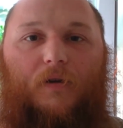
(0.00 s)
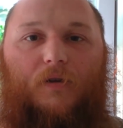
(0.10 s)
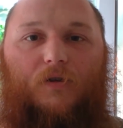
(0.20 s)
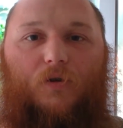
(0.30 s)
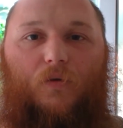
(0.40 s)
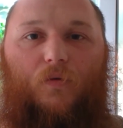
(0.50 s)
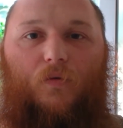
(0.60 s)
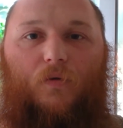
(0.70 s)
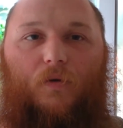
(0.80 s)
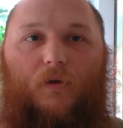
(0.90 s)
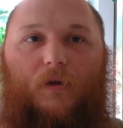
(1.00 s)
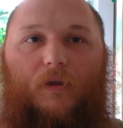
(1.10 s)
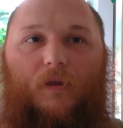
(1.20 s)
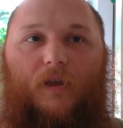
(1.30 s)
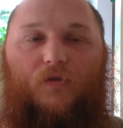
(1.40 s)
So
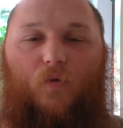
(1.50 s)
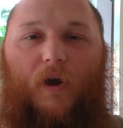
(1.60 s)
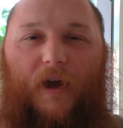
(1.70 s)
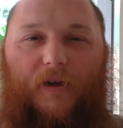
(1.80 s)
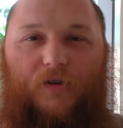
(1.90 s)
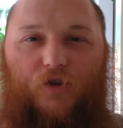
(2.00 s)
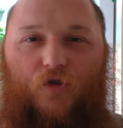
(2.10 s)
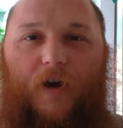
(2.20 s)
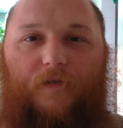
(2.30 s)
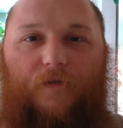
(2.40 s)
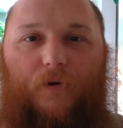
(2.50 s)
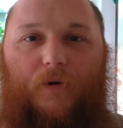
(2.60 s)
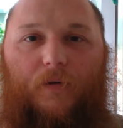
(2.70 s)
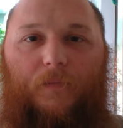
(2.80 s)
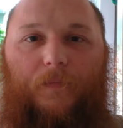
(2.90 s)
that's what I strive
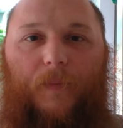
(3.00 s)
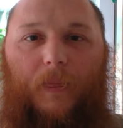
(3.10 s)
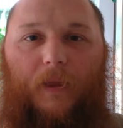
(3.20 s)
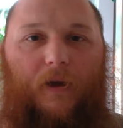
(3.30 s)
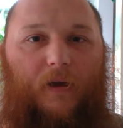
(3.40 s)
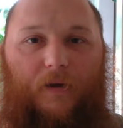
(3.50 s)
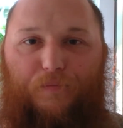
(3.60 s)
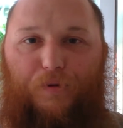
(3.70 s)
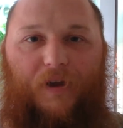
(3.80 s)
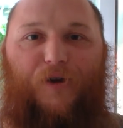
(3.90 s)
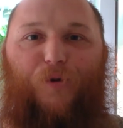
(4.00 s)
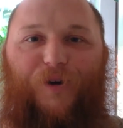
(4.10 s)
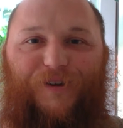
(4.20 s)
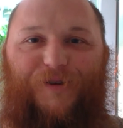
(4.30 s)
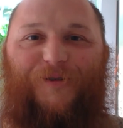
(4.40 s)
for. I got plenty of
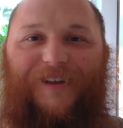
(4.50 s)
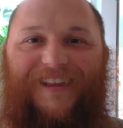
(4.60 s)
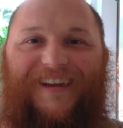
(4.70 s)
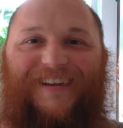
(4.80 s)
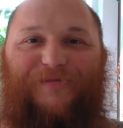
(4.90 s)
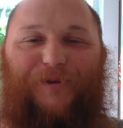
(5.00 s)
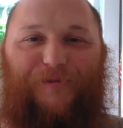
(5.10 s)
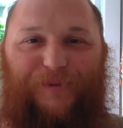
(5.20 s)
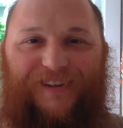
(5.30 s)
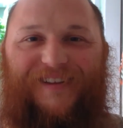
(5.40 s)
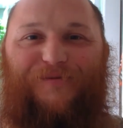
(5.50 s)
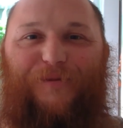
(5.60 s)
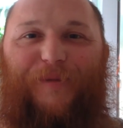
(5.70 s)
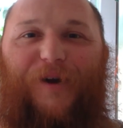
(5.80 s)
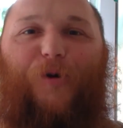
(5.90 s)
work to do on that aspect, but that's
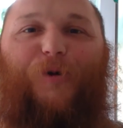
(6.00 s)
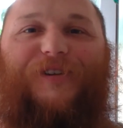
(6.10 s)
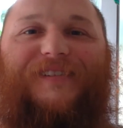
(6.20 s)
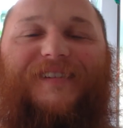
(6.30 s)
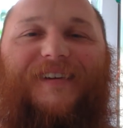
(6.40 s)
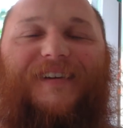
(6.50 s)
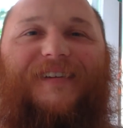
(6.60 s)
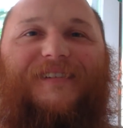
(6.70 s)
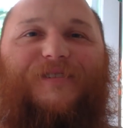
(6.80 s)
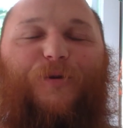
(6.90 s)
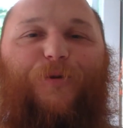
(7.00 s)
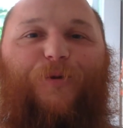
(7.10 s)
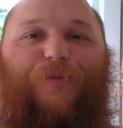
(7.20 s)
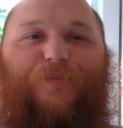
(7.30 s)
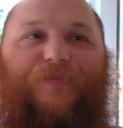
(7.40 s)
what my goal is.
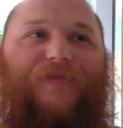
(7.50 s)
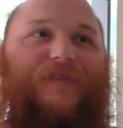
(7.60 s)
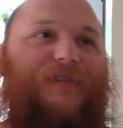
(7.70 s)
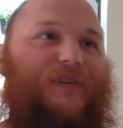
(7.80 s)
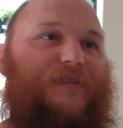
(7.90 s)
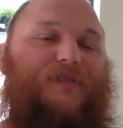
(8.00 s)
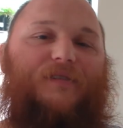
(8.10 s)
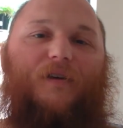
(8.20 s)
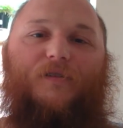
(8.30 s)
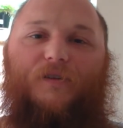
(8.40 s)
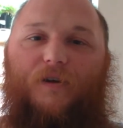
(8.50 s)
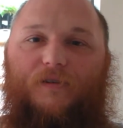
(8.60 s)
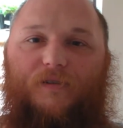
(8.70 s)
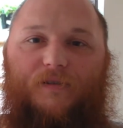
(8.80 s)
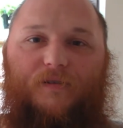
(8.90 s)
So these cell
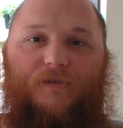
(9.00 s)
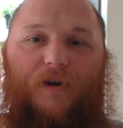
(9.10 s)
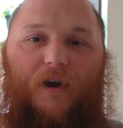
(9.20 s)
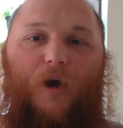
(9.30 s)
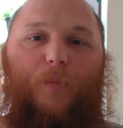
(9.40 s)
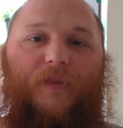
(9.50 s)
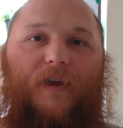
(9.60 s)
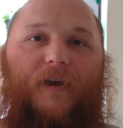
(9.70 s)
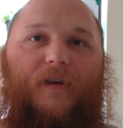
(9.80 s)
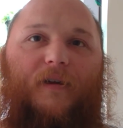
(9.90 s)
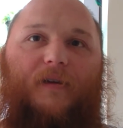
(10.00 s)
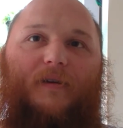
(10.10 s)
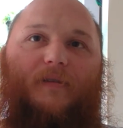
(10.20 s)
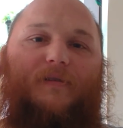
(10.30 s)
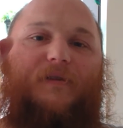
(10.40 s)
salts are helping that.
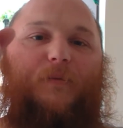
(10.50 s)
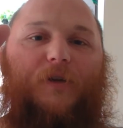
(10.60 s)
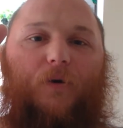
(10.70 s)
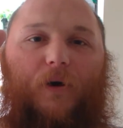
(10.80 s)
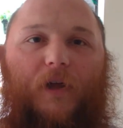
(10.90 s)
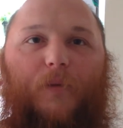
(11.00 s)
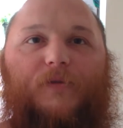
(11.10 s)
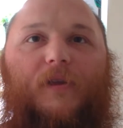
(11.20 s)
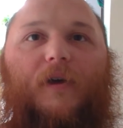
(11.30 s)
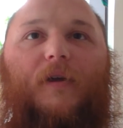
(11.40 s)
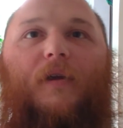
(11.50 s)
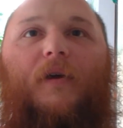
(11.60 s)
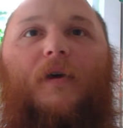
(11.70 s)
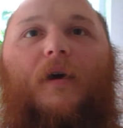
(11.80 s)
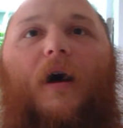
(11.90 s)
The CBD oil helps that.
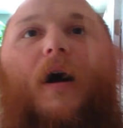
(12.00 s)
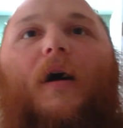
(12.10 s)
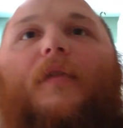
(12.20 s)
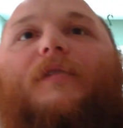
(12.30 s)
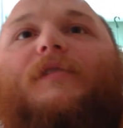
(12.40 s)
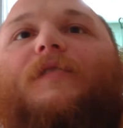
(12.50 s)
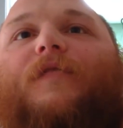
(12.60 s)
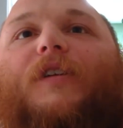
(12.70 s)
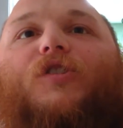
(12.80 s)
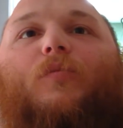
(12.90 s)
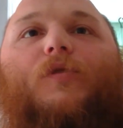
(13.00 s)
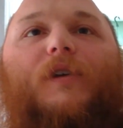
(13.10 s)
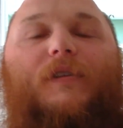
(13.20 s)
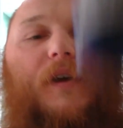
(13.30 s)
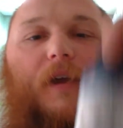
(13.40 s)
The sea vegetables
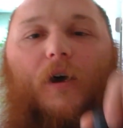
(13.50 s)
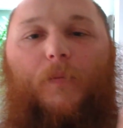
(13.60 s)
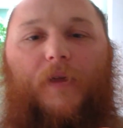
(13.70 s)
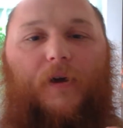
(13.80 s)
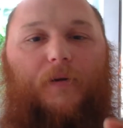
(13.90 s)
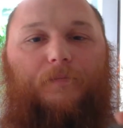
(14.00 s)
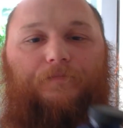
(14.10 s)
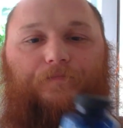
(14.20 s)
I take help that.